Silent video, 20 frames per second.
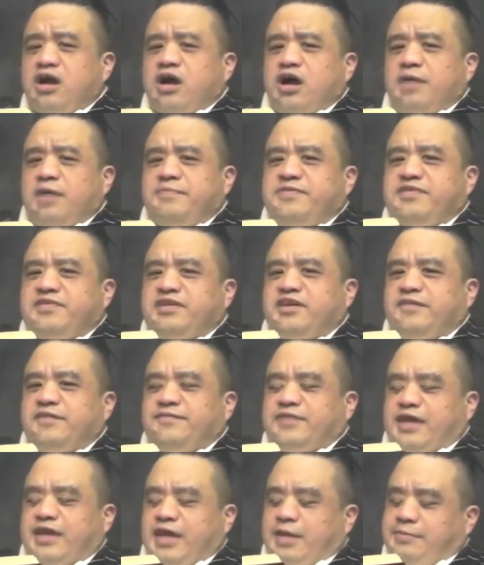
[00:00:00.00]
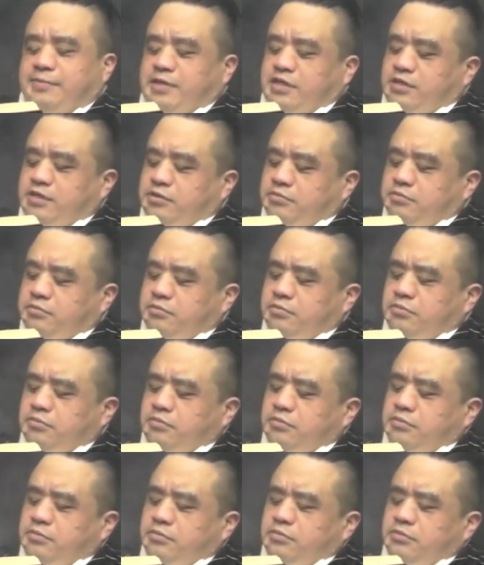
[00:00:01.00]
observed Amy.
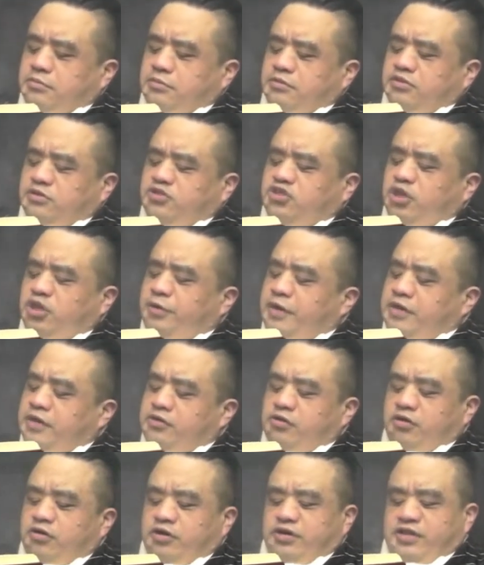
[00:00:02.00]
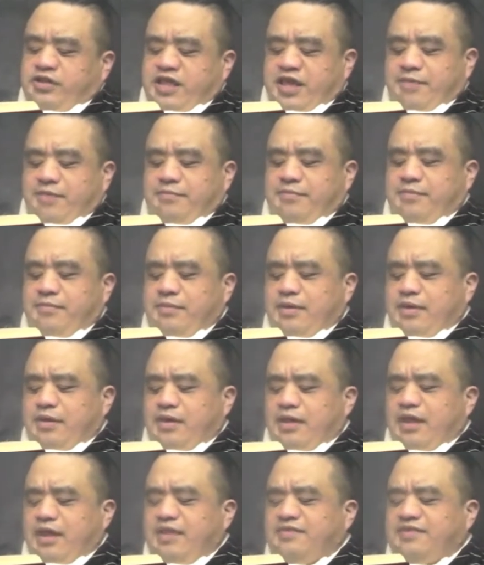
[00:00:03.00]
Jo ignored them
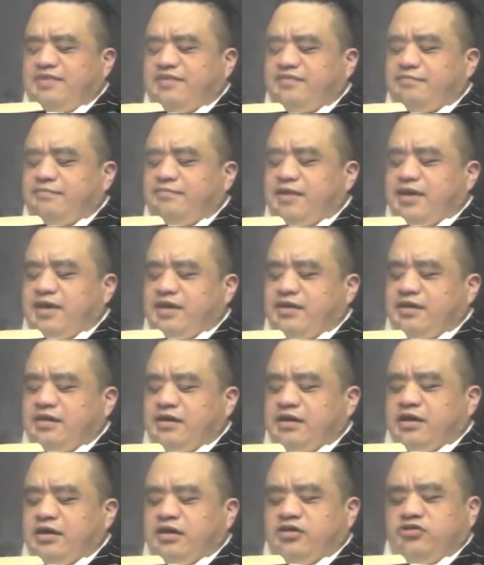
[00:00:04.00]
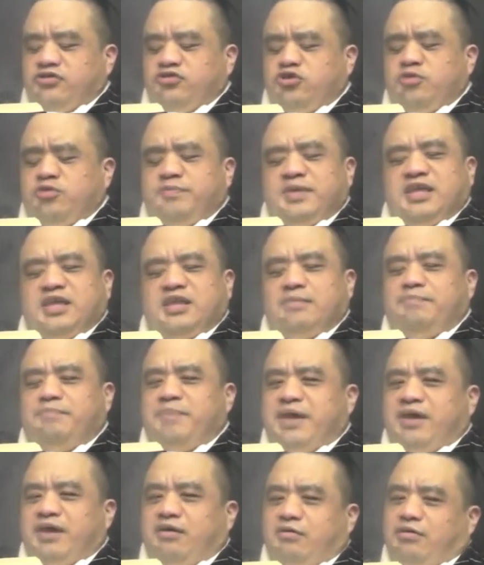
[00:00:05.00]
and said to Meg, You be the
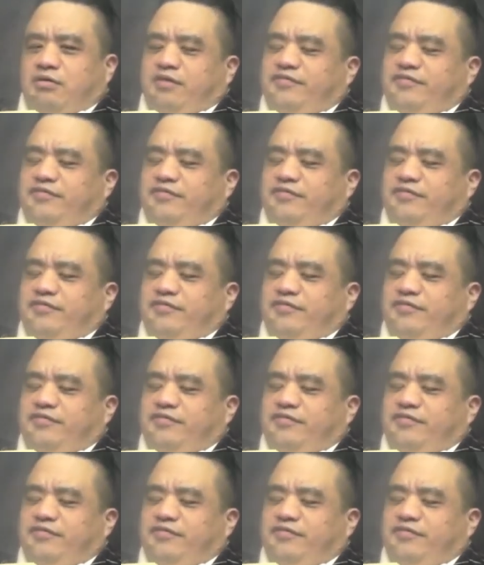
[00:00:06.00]
belle of